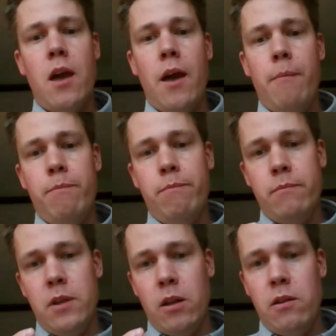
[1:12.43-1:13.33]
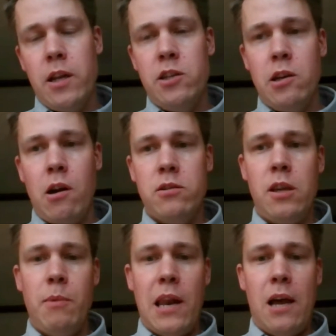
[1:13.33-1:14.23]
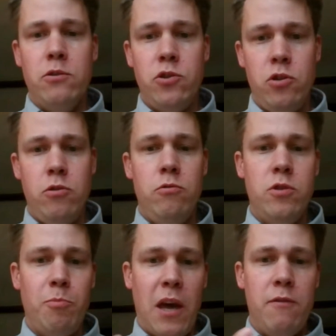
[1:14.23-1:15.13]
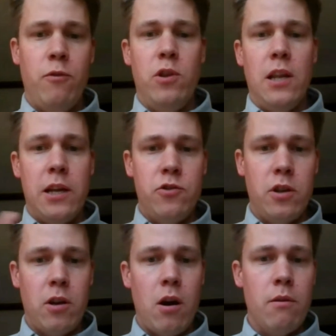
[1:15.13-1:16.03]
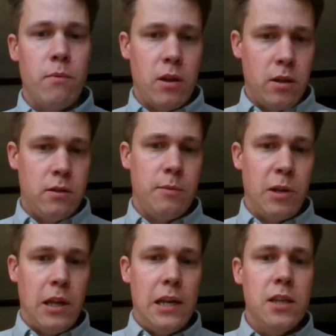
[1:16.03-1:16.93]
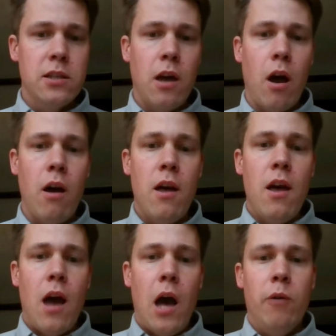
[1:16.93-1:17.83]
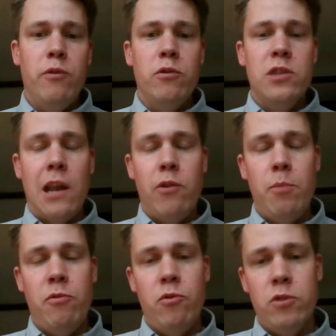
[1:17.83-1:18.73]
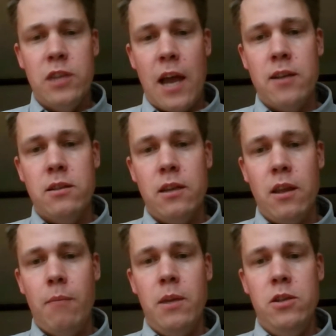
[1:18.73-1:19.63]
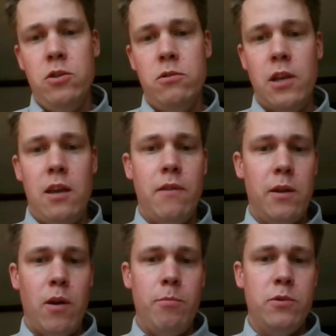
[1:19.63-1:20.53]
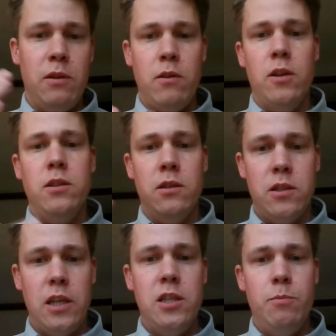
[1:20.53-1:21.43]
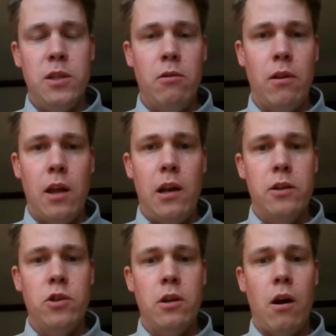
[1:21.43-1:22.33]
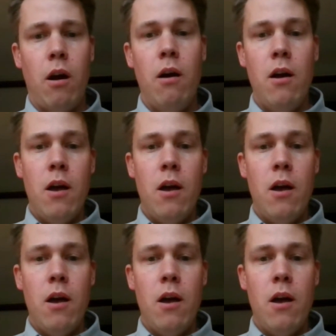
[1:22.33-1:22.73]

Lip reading: The electric car scheme allows you to pay for the electric car, typically a lease car, out of your salary before tax. And that means you save anywhere between 30 and 60% on that electric car,